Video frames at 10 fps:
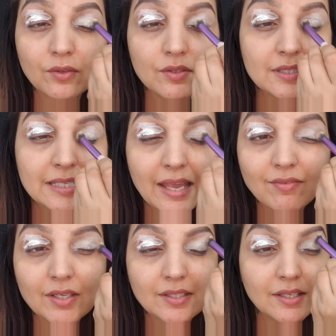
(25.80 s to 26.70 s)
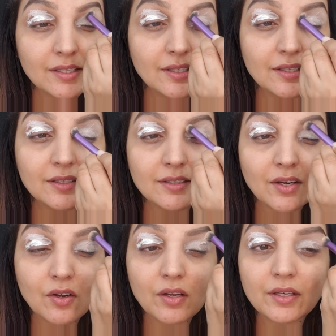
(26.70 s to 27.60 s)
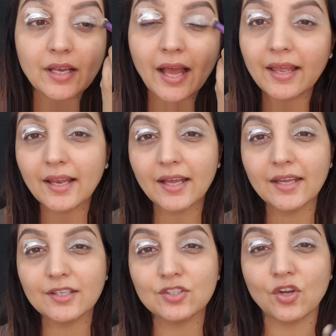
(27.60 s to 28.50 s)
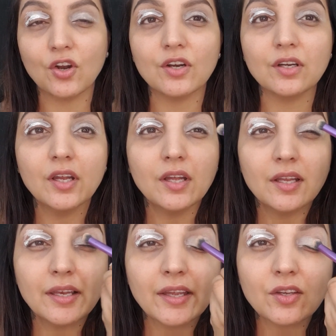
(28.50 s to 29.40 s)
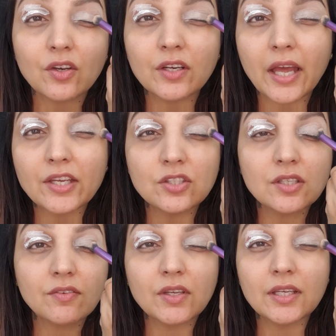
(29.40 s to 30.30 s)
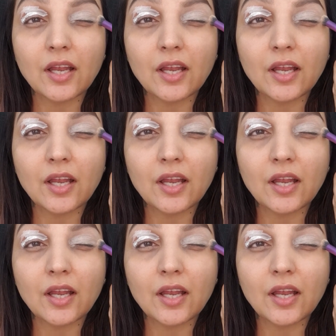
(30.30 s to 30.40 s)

save it either on highlights or on IGTV.